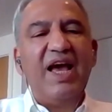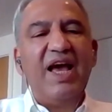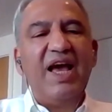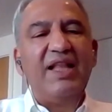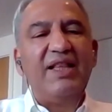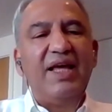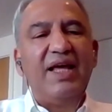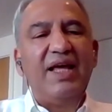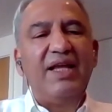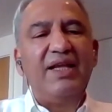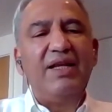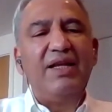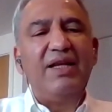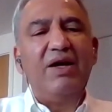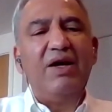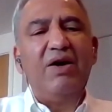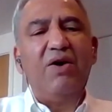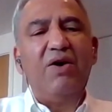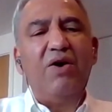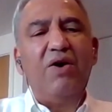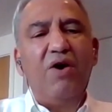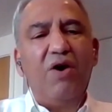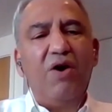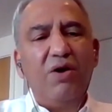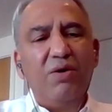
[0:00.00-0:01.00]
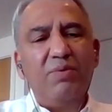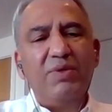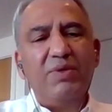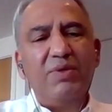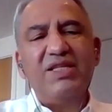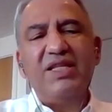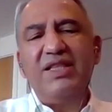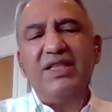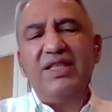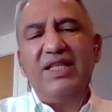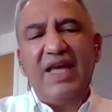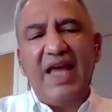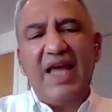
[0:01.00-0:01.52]
And then
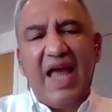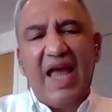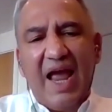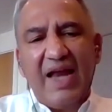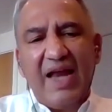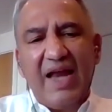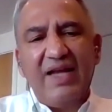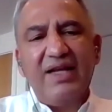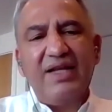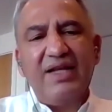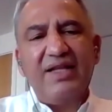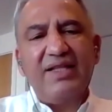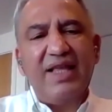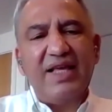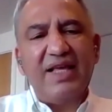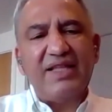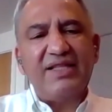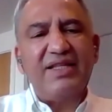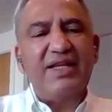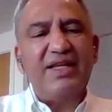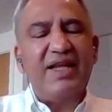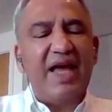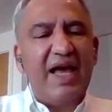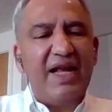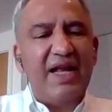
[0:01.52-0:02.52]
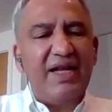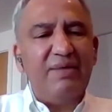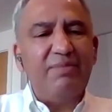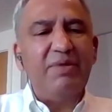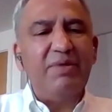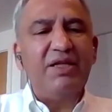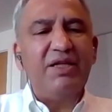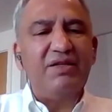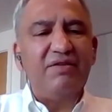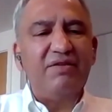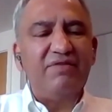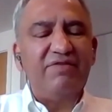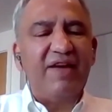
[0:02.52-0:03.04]
always in the end, there's an
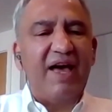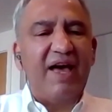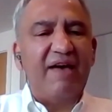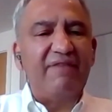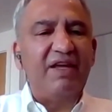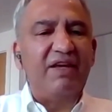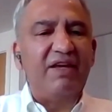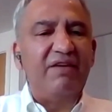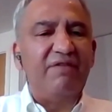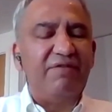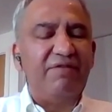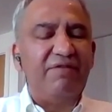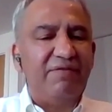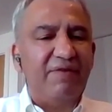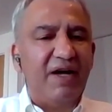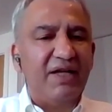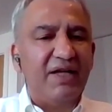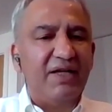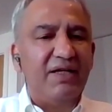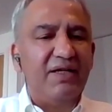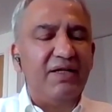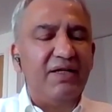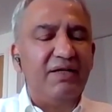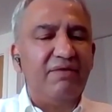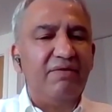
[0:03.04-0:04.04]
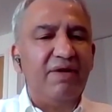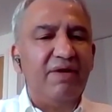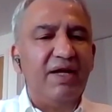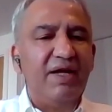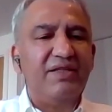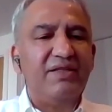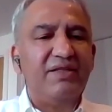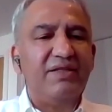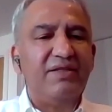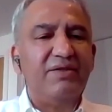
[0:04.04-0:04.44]
element of having fun, right?